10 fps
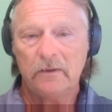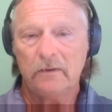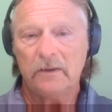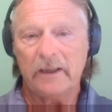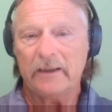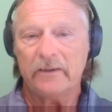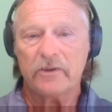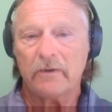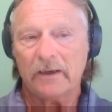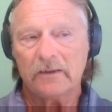They got
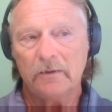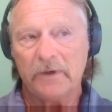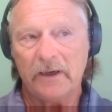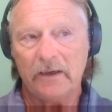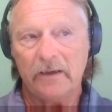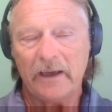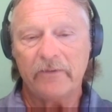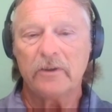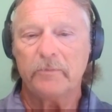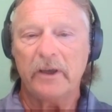distracted by
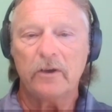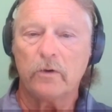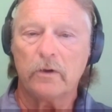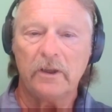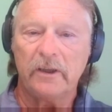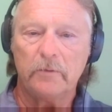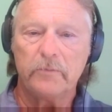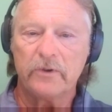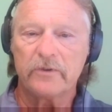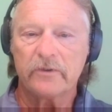having to make quarterly
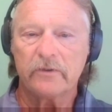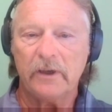numbers,